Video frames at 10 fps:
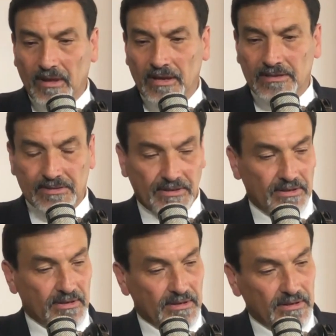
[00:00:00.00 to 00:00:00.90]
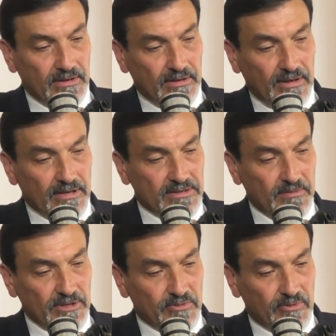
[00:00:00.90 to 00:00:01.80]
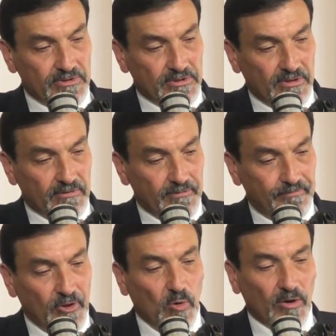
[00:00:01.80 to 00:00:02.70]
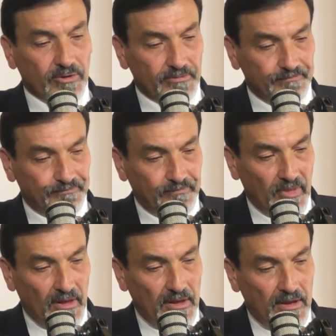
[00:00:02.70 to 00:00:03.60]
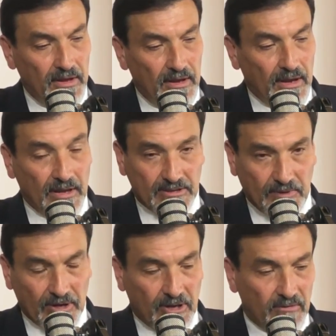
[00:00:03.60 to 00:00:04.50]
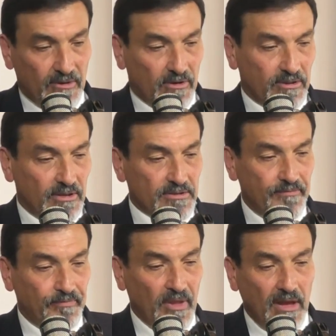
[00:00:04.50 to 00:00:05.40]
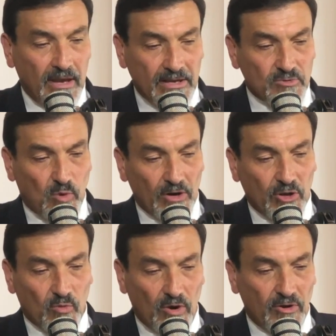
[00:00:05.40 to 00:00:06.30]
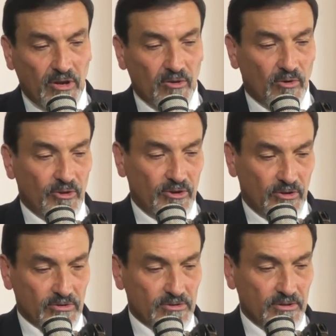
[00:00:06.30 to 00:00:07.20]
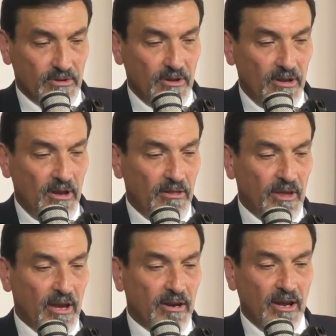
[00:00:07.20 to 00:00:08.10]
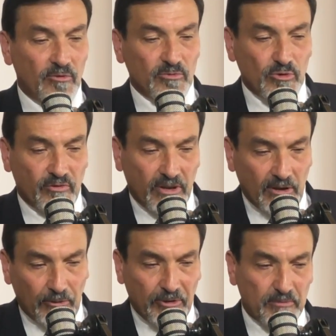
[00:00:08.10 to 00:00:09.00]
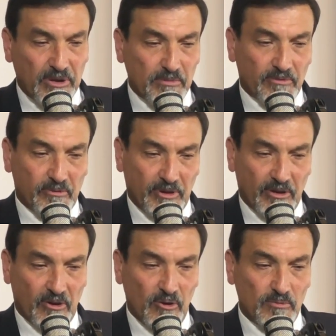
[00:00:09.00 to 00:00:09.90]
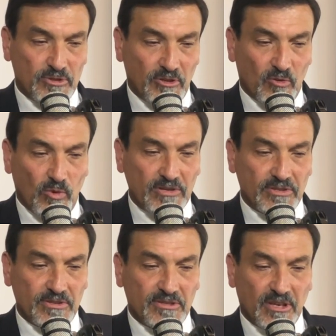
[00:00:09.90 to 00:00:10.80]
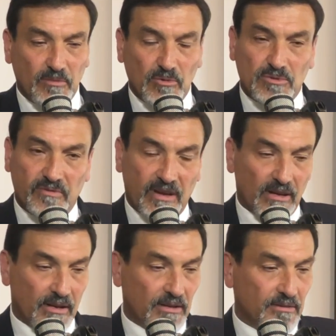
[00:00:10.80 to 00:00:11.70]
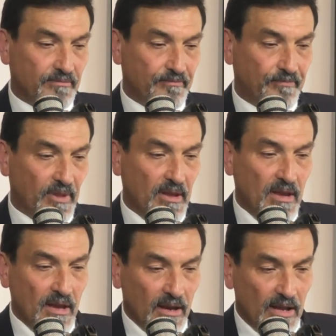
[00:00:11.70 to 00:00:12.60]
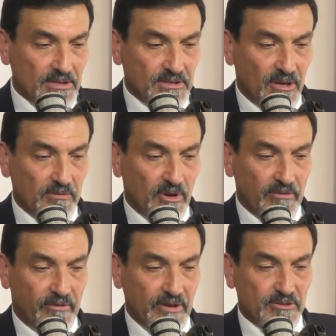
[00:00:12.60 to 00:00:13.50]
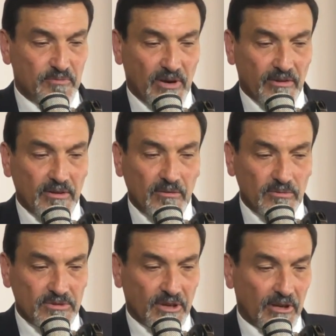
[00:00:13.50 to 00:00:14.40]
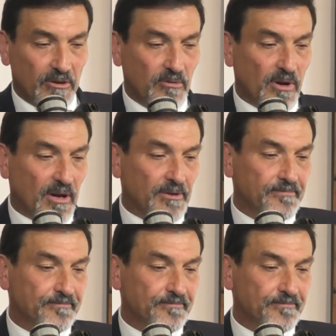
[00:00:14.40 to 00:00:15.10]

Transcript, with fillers: Here's the SMS we received. Mm. Quote, and it's about COVID lockdowns. Here's one you won't hear on the news. They are now removing healthy people from their homes in the western suburbs of Adelaide. Last night, my friend's brother was taken away.